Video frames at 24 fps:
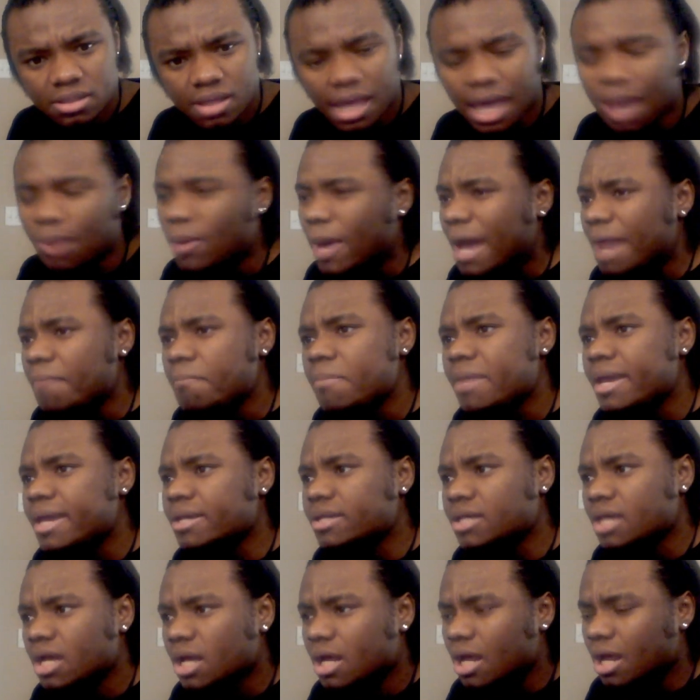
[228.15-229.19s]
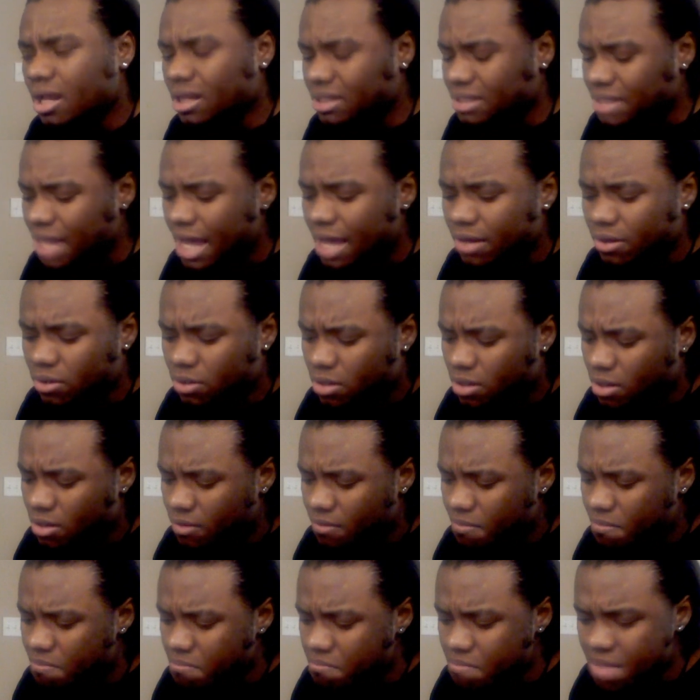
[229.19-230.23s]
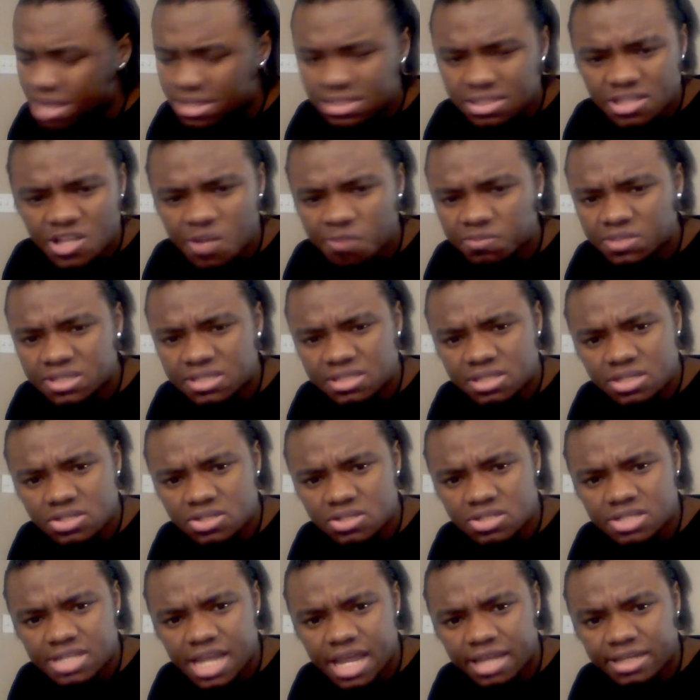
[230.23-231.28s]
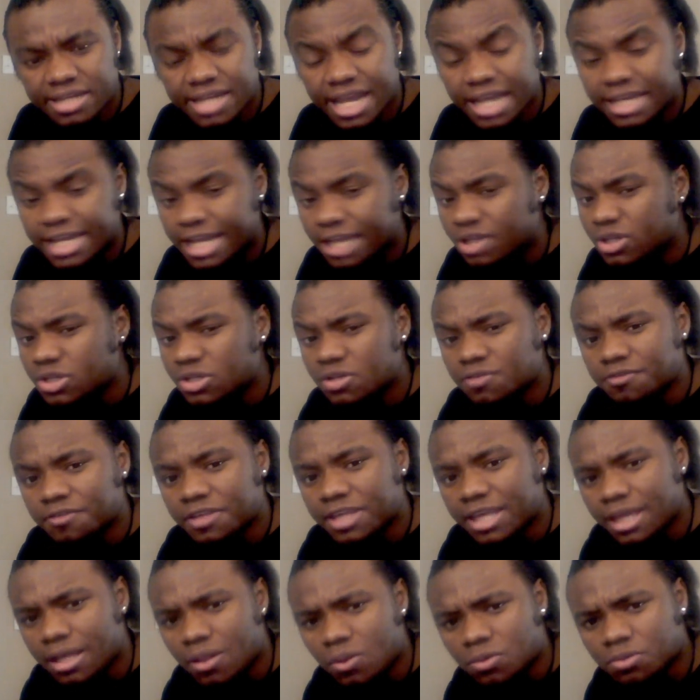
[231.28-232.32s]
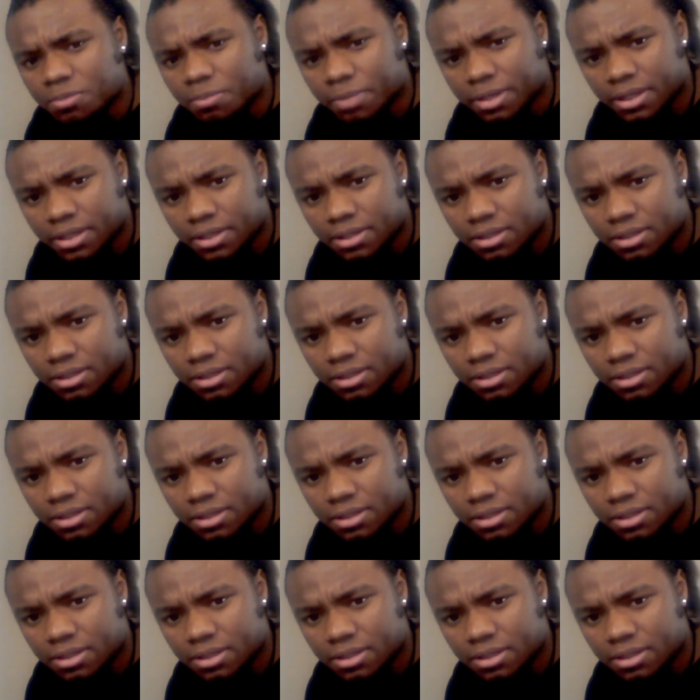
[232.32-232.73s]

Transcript: I, I made a lot of messed up decisions that day that could have killed me.